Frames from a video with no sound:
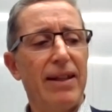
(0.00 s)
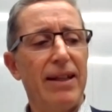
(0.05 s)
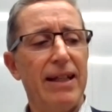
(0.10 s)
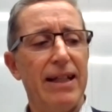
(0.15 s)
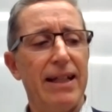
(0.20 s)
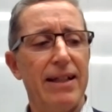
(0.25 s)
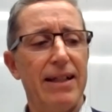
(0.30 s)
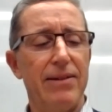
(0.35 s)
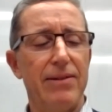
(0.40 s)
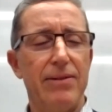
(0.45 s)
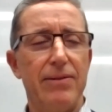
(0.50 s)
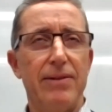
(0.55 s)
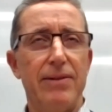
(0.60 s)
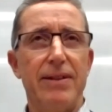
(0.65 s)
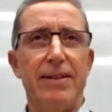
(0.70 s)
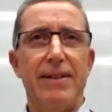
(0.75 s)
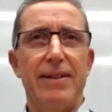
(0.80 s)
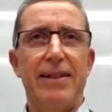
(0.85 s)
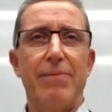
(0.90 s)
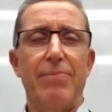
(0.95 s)
you know,
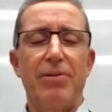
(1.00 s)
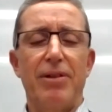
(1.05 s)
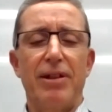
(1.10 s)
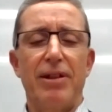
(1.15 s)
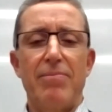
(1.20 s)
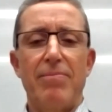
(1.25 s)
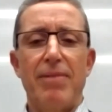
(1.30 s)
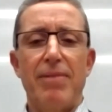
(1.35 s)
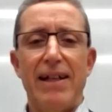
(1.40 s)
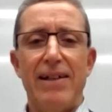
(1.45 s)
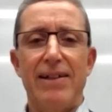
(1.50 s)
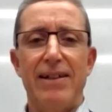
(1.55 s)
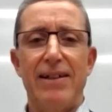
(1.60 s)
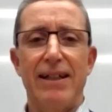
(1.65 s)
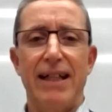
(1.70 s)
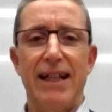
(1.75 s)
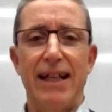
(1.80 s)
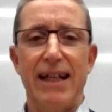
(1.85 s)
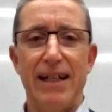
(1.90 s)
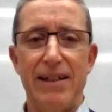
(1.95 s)
separately
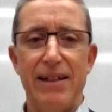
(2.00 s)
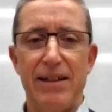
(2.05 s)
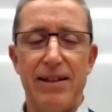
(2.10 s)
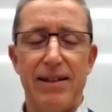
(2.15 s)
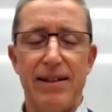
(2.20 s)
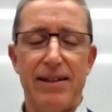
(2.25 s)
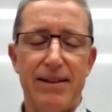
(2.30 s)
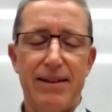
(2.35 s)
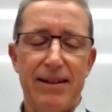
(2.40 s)
managed accounts